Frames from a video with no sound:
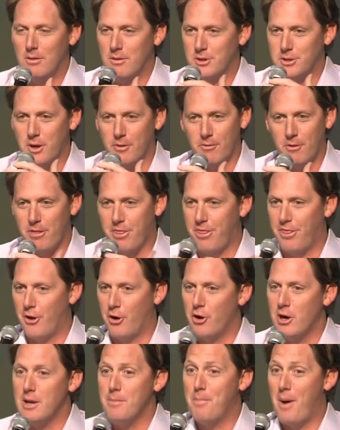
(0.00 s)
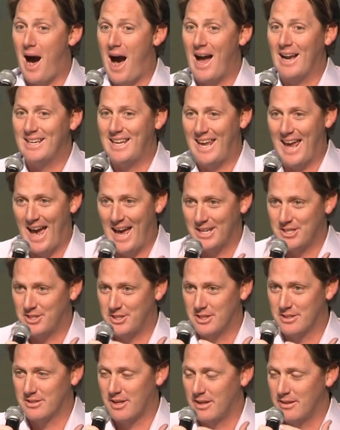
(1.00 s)
There's over 30 podcasts
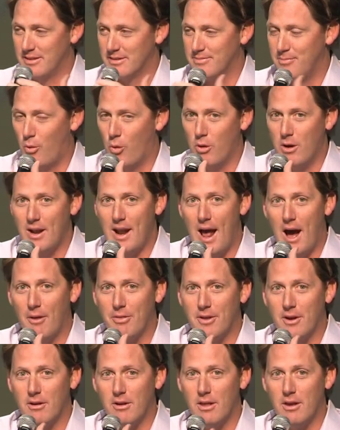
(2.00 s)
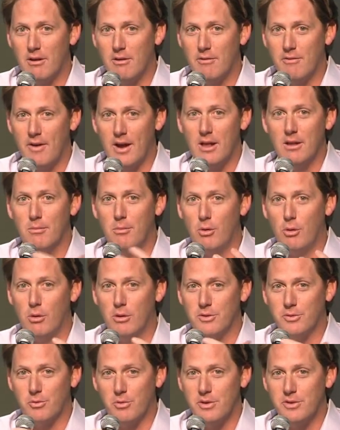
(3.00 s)
just like this morning out there that are
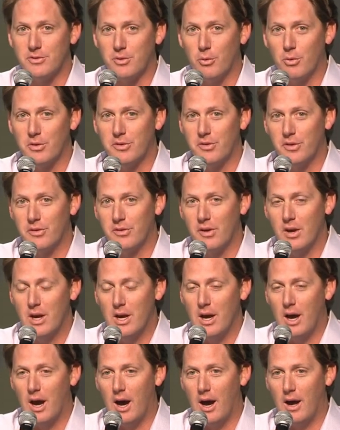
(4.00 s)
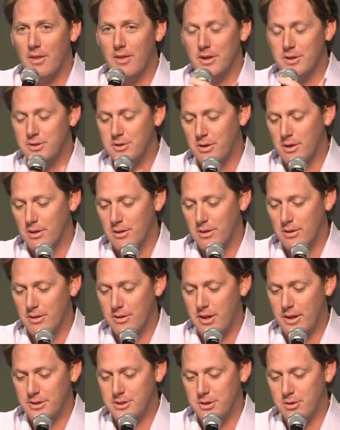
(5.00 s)
available as resources that you can